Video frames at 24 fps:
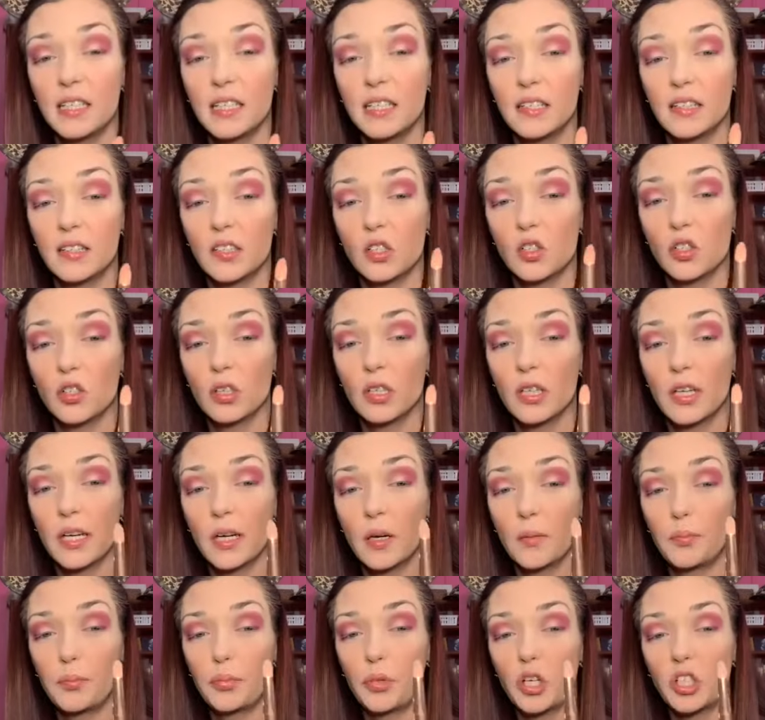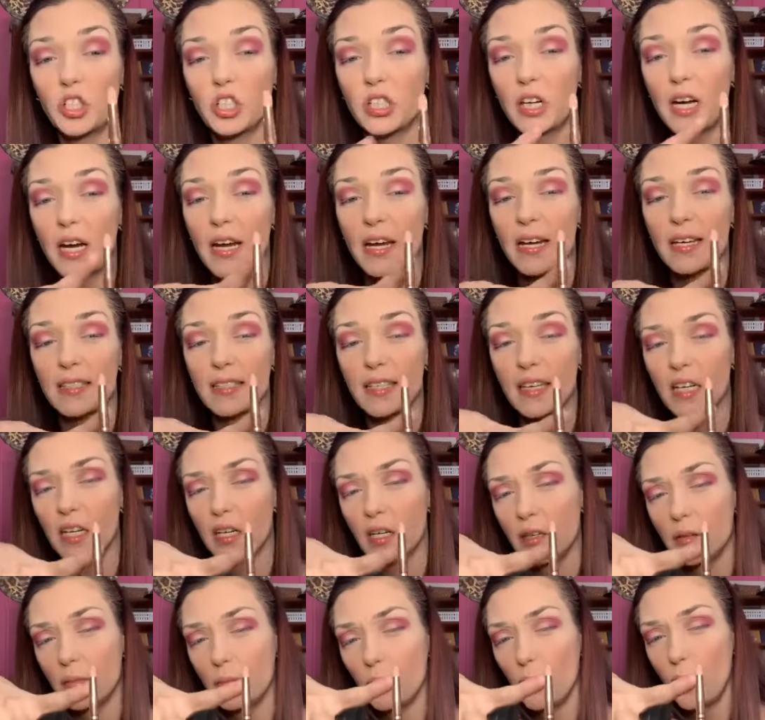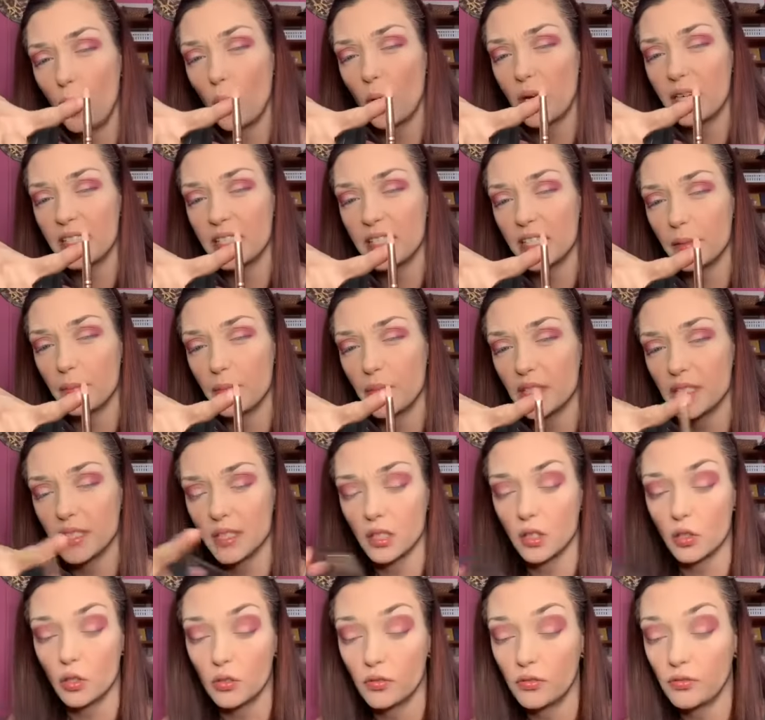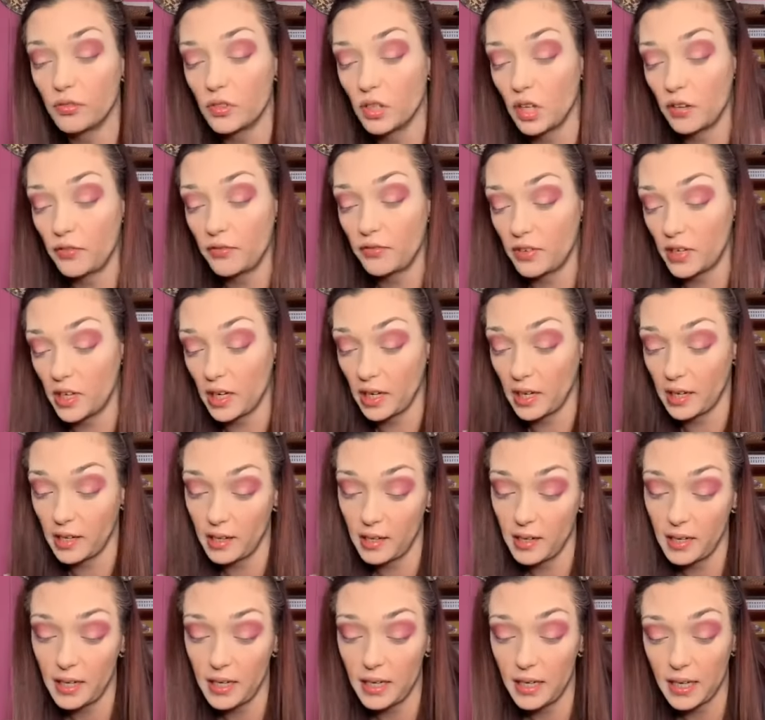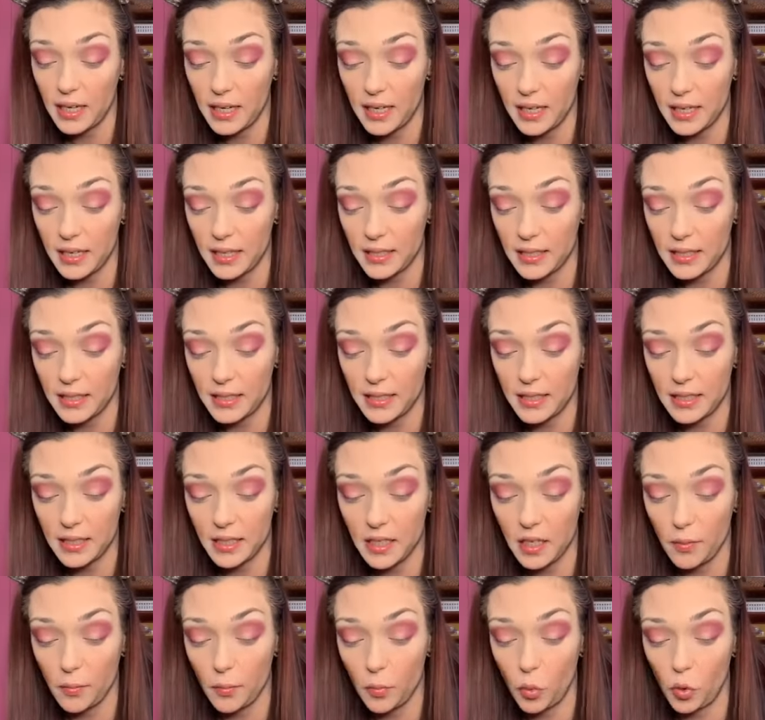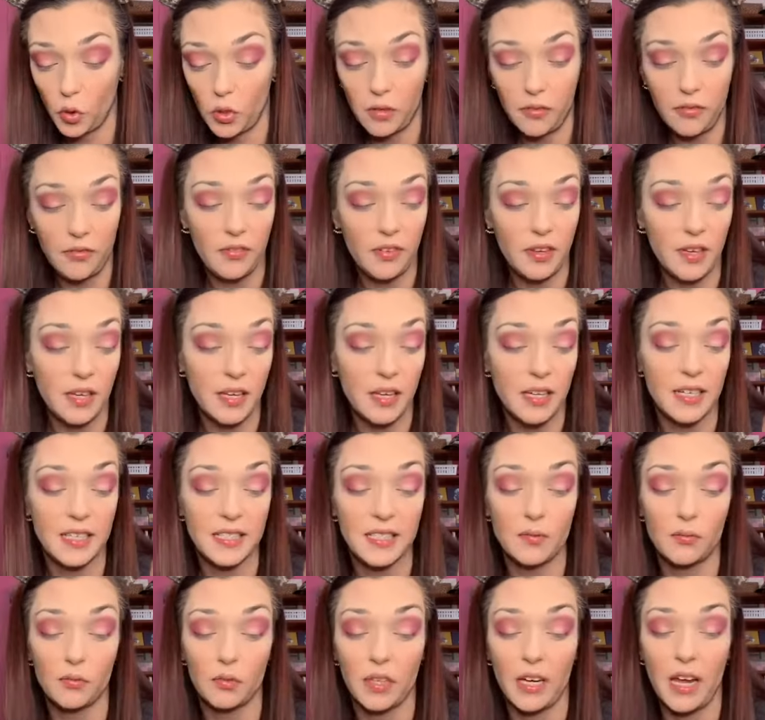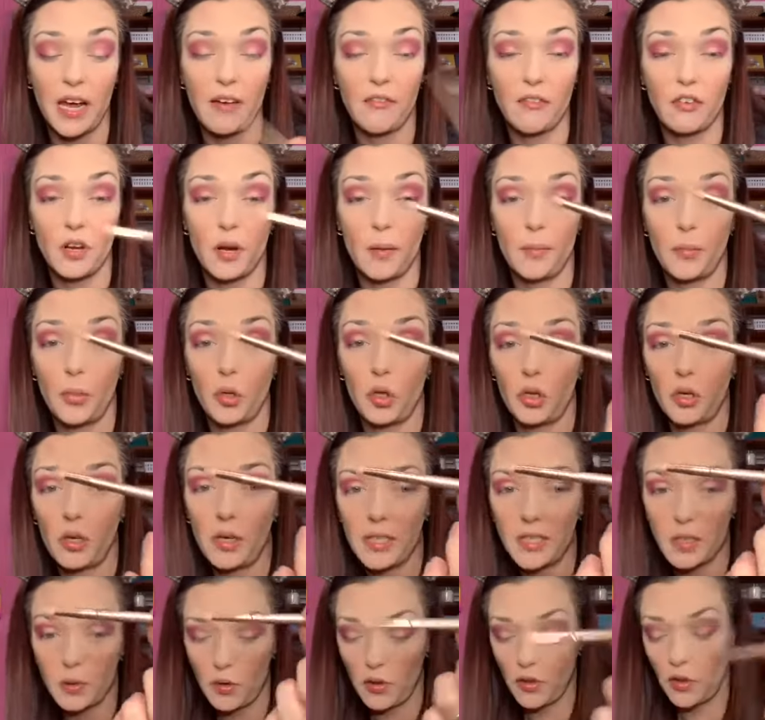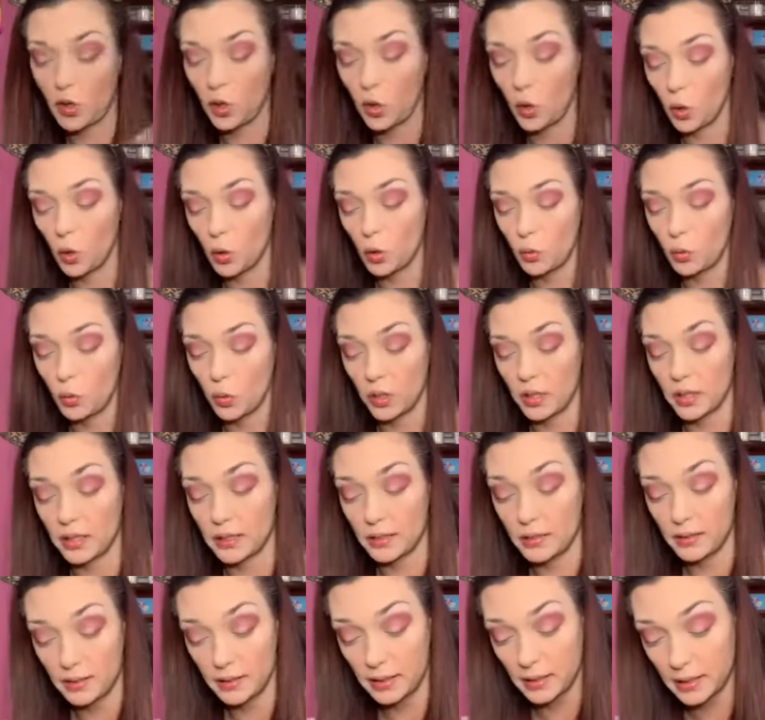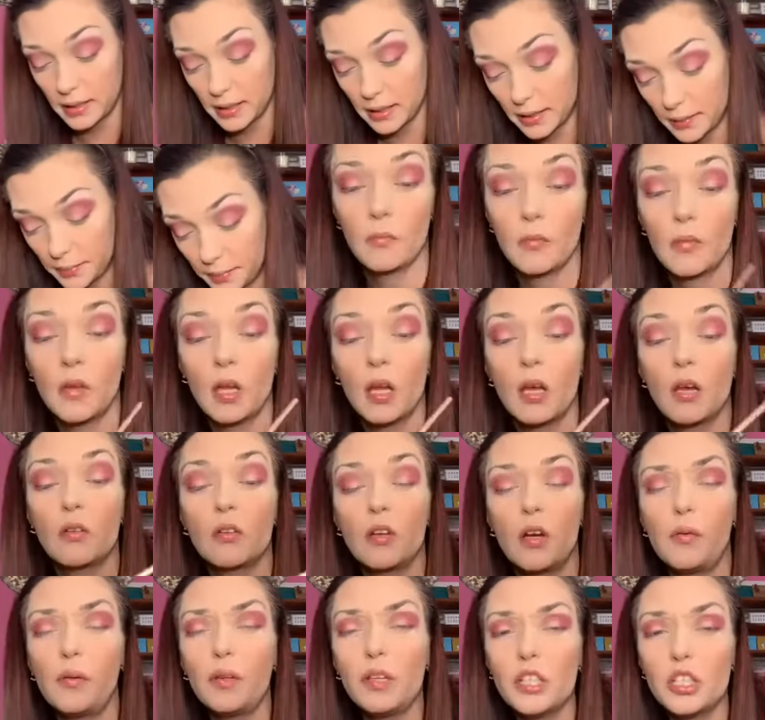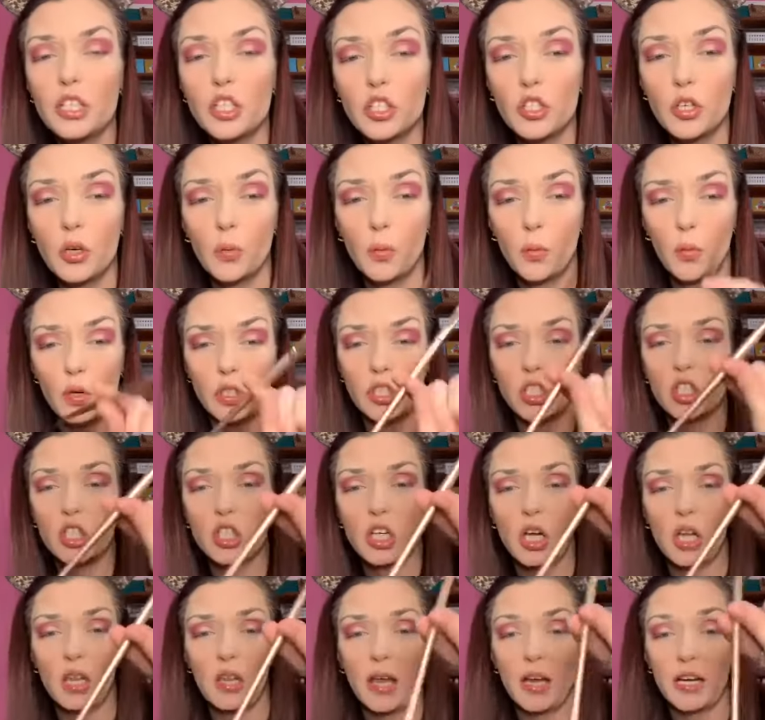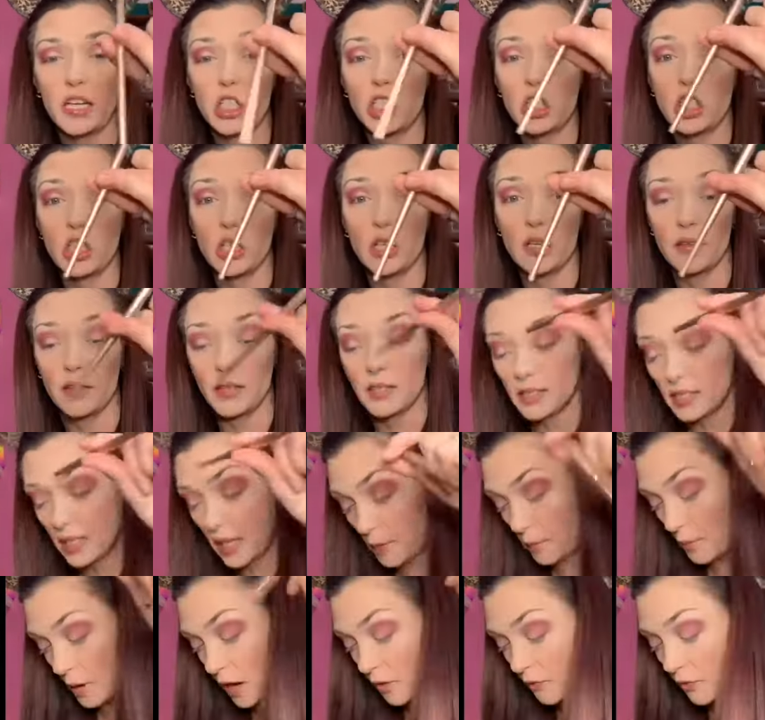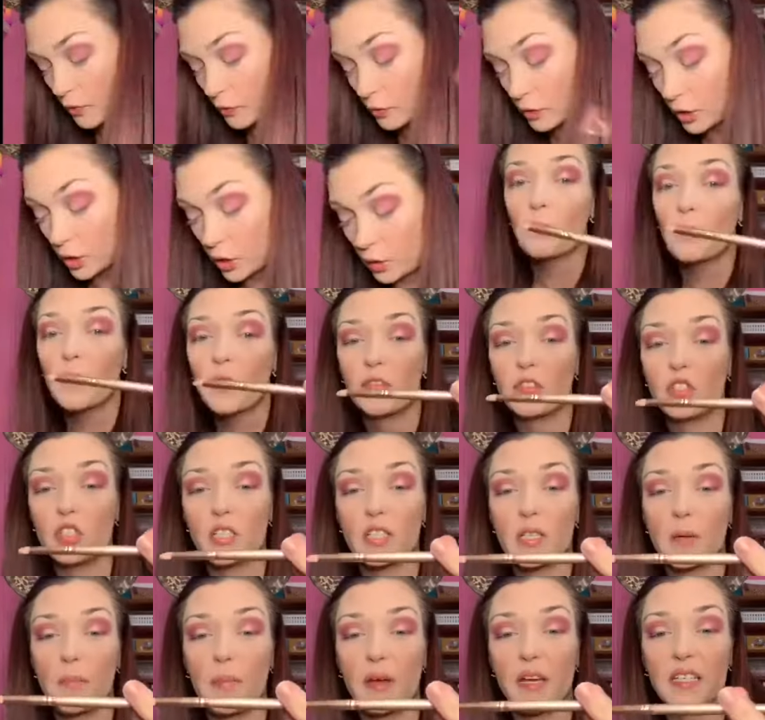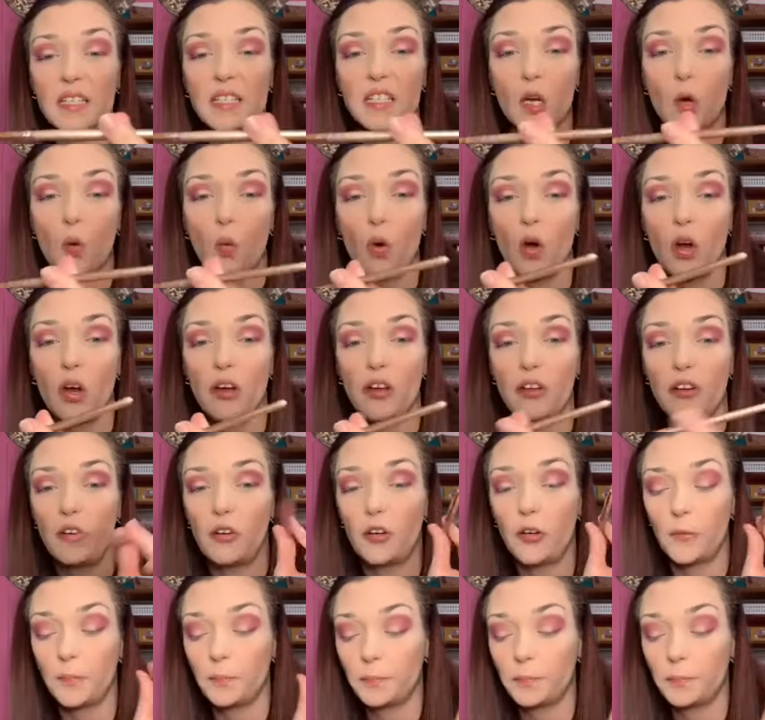little like brush guy. It's kind of pointed, but it's a little fluffy. It's a Morphe. It doesn't really have a number. Some of the gold ones. I'm not really sure which collection this came out of. I really don't. It's just a basic one, or